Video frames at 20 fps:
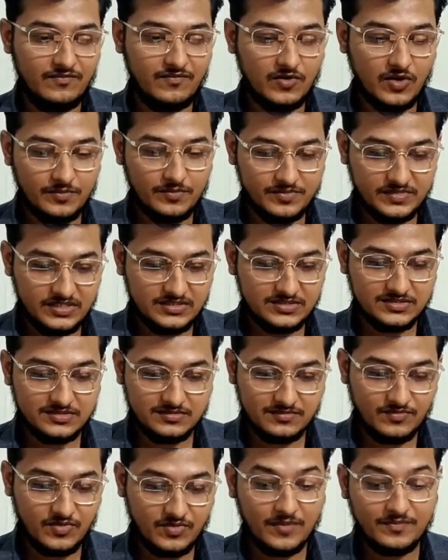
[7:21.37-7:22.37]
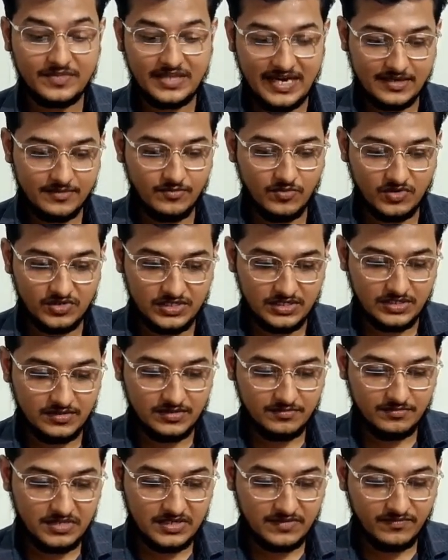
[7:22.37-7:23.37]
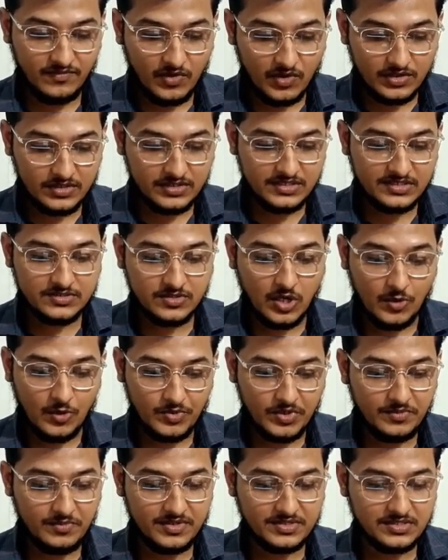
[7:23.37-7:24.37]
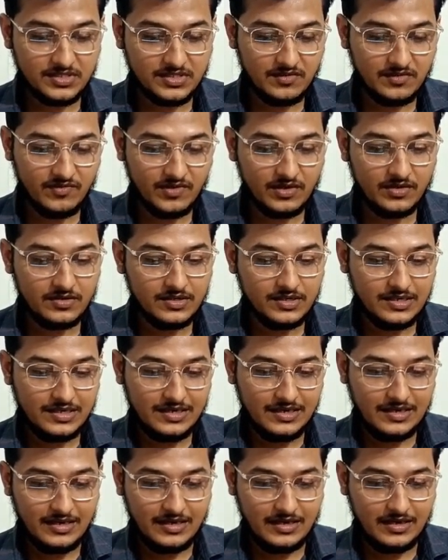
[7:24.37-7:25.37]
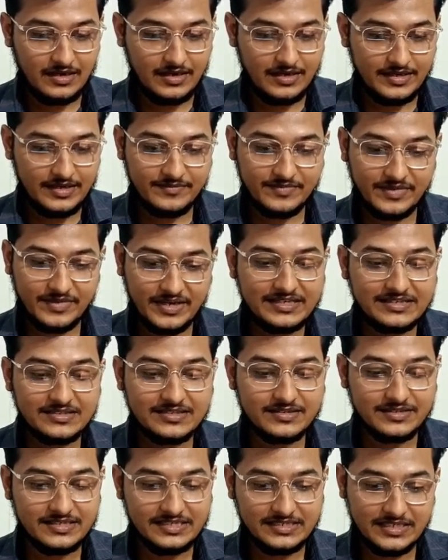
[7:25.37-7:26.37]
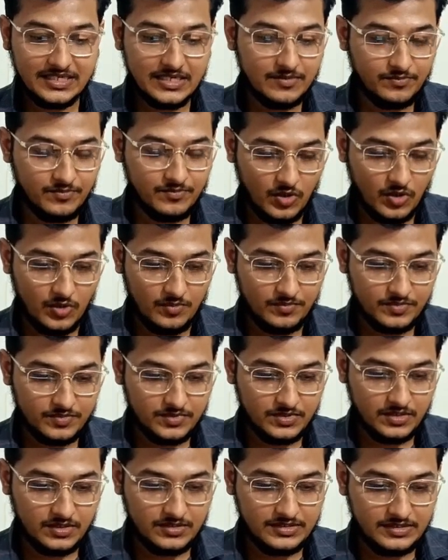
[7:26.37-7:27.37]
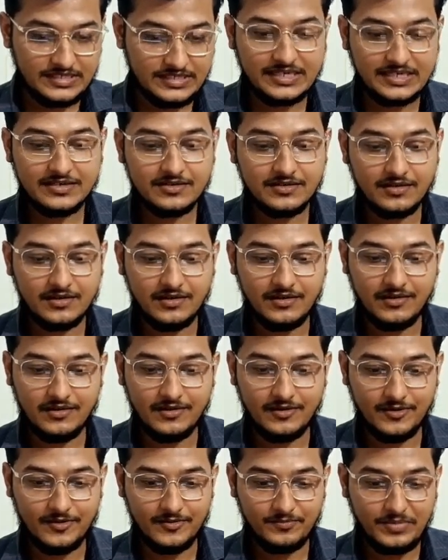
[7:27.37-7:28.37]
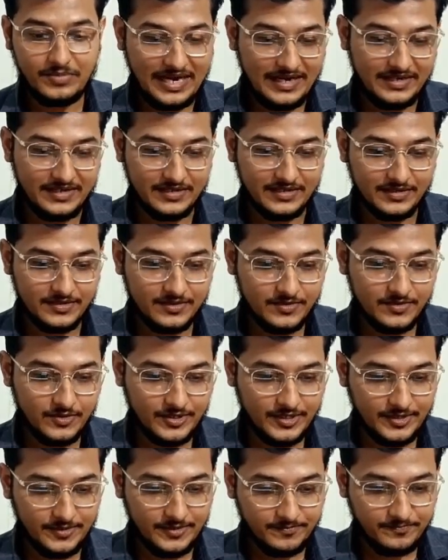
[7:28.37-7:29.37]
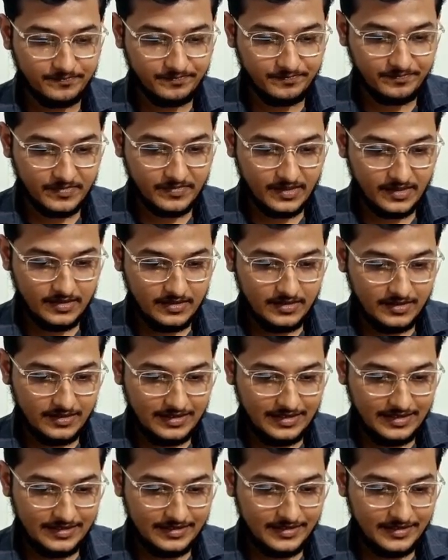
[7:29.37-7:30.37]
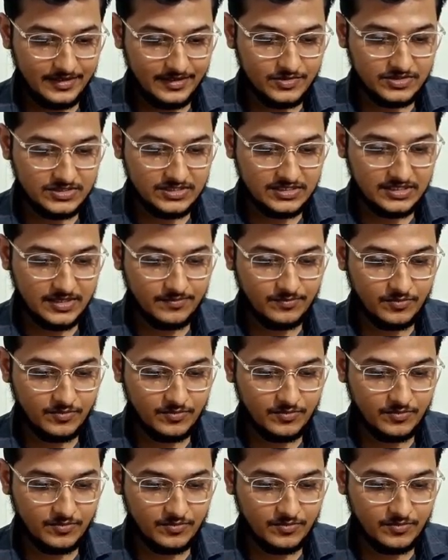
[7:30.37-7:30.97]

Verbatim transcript: from this from that model. But for this Optimus Alpha, I am getting the detailed prompt, detailed uh, planning. Okay, and here you see that